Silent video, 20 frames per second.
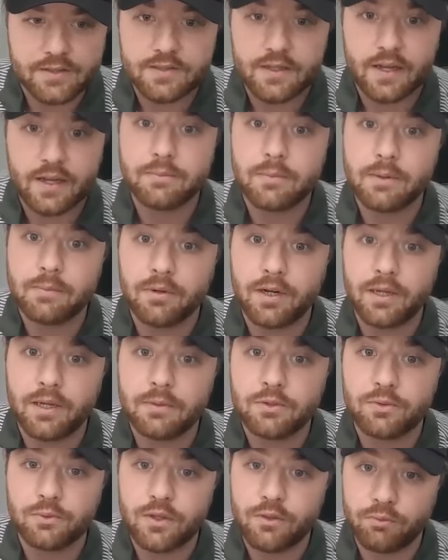designed to be played
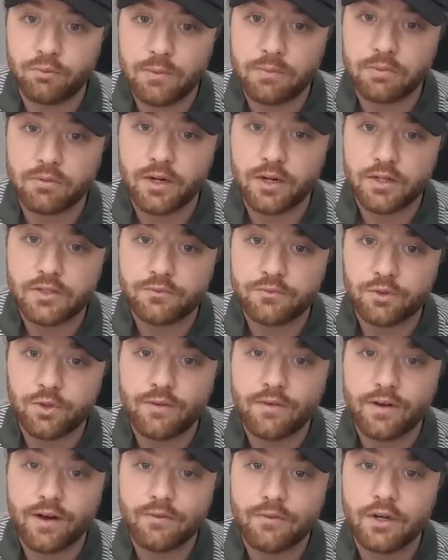between 3 players if
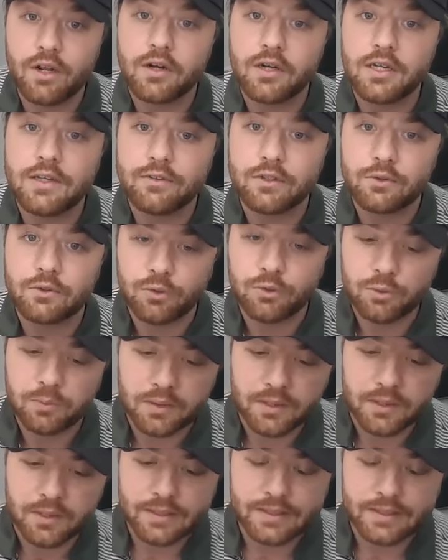you ever have an uneven group.